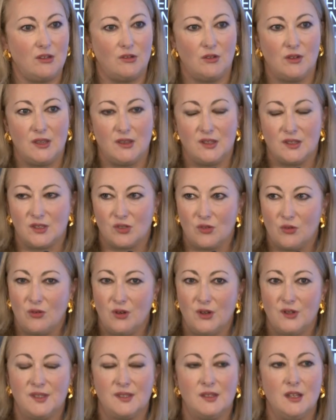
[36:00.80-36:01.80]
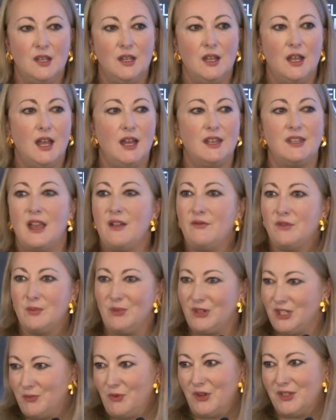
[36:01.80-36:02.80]
then are in the stores, and
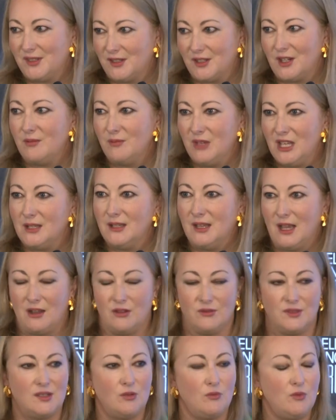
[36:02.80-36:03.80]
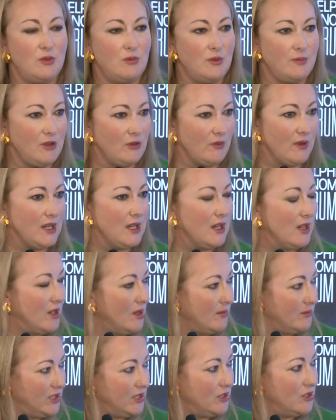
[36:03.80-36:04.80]
everybody wants to come in now. So we will be running a
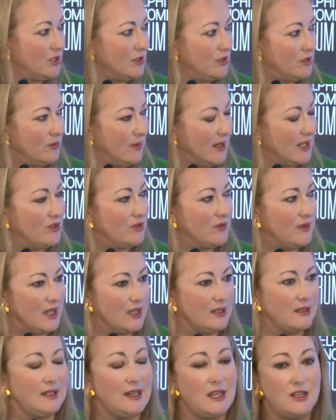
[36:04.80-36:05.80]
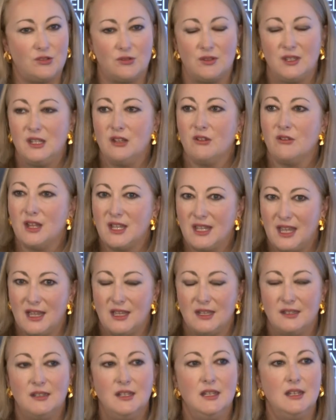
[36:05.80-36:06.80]
competition to enter that later in the year
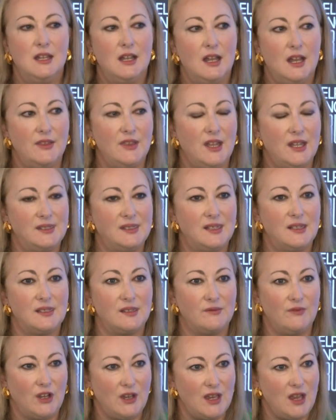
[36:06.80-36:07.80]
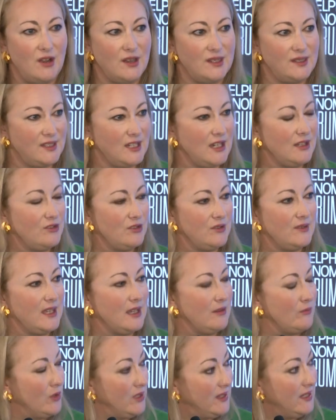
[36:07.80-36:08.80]
again, and that sets a very high standard
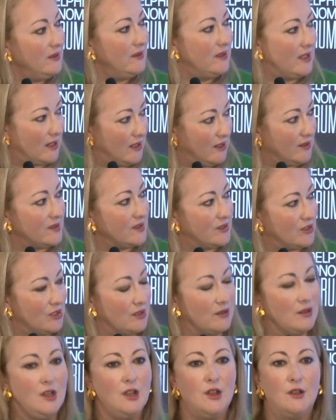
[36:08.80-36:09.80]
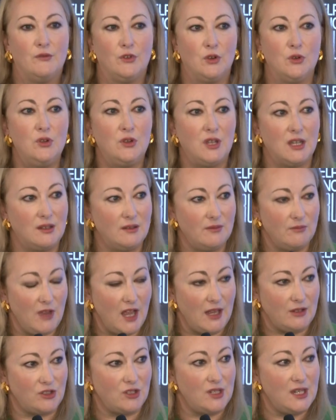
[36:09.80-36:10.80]
then within the cluster for who can
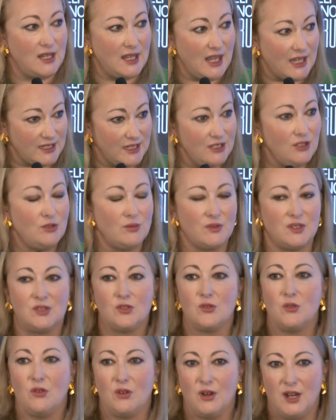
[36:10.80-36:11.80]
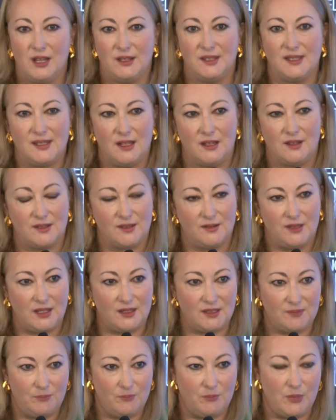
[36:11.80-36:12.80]
actually get into a store and sell. So
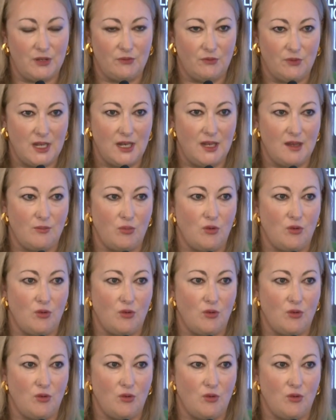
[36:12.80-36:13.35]
that's been really